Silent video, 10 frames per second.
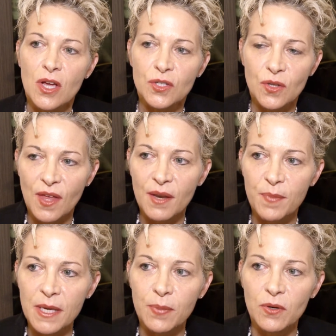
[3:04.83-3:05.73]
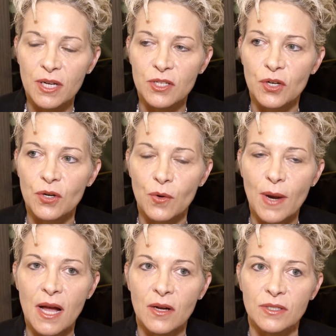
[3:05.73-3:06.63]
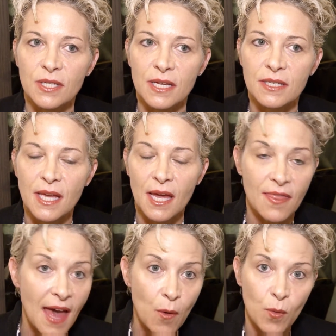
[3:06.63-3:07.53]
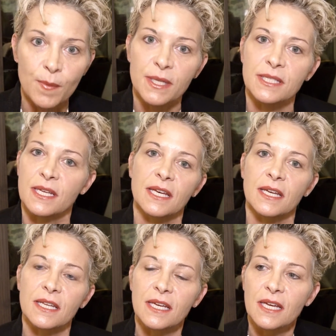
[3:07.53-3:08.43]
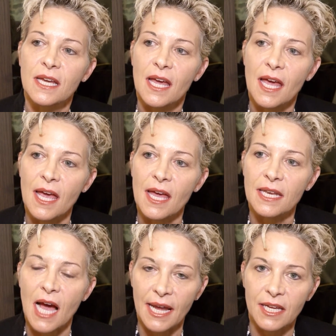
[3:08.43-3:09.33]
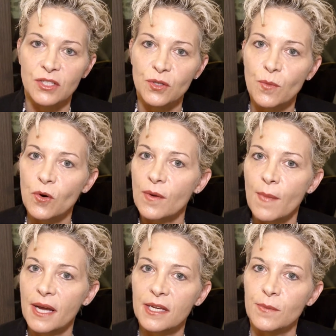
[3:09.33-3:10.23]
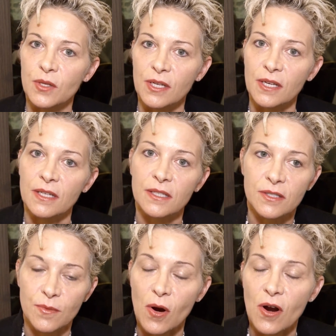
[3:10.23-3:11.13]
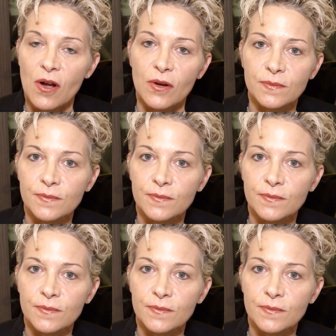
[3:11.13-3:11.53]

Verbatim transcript: So then people can turn around and say, that woman did it. And I can do more in my community tomorrow.